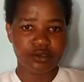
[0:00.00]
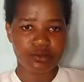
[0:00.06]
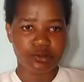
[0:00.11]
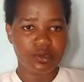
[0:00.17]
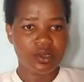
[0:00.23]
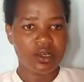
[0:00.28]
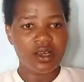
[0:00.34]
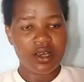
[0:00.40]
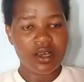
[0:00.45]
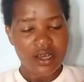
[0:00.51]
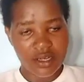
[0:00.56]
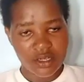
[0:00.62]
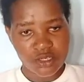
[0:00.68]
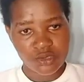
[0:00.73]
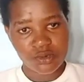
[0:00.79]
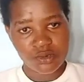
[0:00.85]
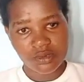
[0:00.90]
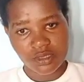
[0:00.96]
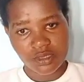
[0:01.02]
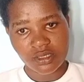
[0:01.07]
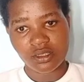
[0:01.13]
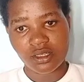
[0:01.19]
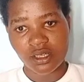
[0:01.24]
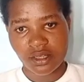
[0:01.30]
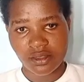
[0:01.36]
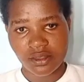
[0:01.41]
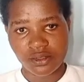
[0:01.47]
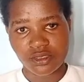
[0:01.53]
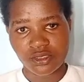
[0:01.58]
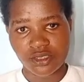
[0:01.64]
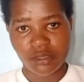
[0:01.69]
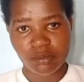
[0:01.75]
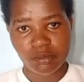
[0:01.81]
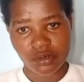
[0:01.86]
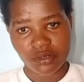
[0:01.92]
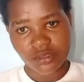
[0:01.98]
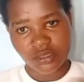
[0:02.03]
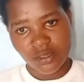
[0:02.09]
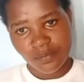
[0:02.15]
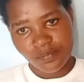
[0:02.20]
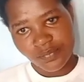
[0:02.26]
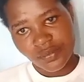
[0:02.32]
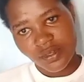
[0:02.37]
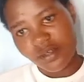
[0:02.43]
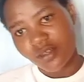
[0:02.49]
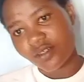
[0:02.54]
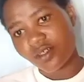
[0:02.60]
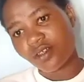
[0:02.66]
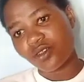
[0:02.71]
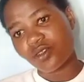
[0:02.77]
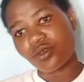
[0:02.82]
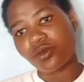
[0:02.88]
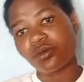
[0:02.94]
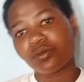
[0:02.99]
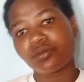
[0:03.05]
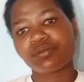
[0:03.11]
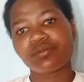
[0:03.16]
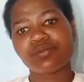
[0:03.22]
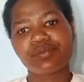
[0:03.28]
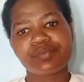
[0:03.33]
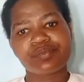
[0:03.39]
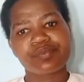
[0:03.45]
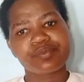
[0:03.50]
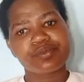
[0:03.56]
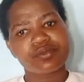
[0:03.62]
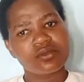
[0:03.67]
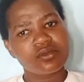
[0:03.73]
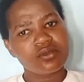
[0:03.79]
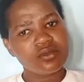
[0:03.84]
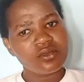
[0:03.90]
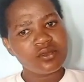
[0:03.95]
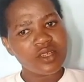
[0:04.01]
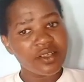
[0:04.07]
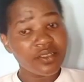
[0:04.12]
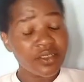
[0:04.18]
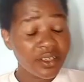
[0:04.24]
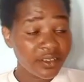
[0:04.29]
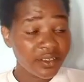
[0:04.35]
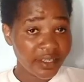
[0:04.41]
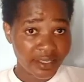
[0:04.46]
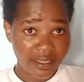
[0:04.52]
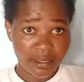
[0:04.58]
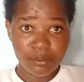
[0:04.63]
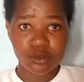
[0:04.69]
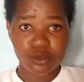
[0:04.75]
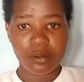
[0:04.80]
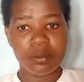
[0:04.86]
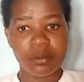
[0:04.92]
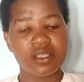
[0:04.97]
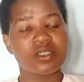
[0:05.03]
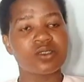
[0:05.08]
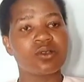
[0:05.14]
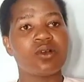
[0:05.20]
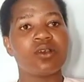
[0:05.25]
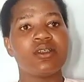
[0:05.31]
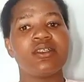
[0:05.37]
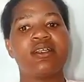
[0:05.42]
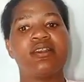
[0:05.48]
you." And so did the other disciples say so. Then they came to a place called